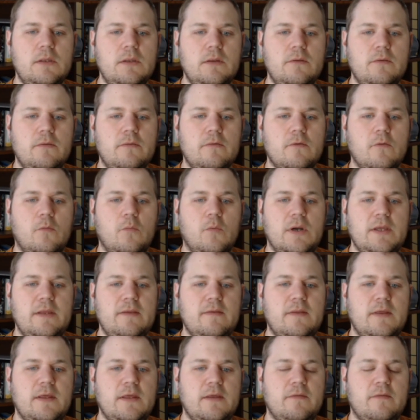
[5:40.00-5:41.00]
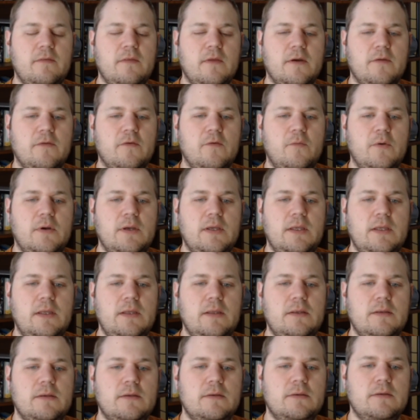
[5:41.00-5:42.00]
So white takes the other way.
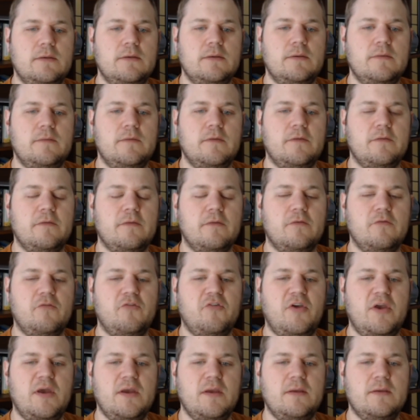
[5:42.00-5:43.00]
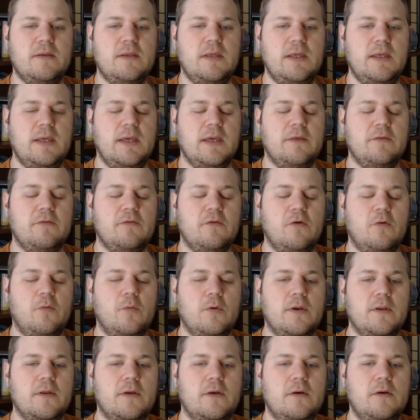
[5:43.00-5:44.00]
This is check. King has
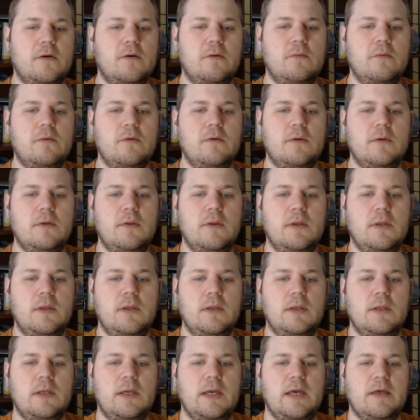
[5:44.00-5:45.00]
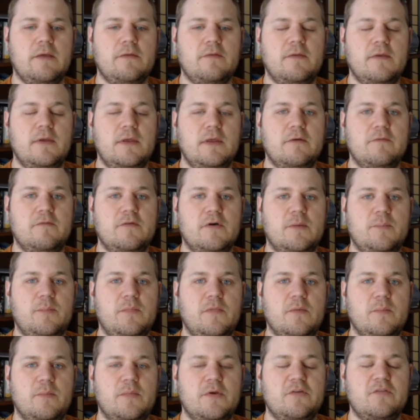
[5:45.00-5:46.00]
nowhere to go. Has to give up
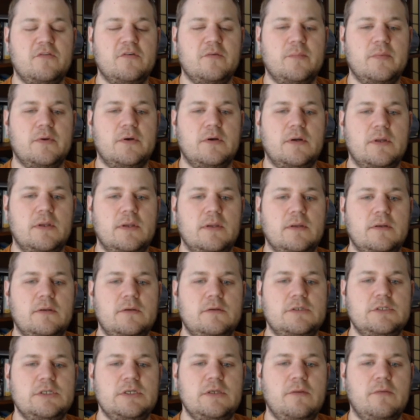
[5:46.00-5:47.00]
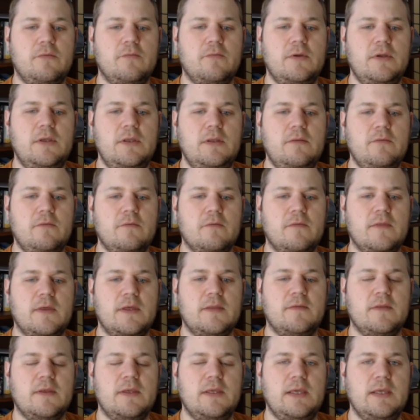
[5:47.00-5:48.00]
the bishop on g3 so
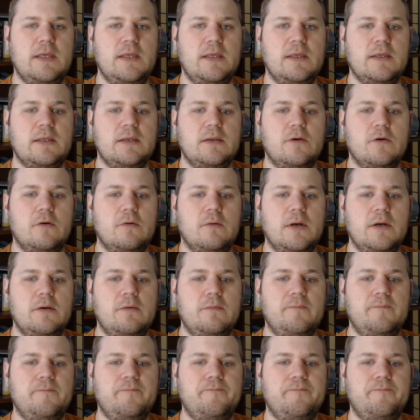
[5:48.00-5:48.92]
that the king can go out.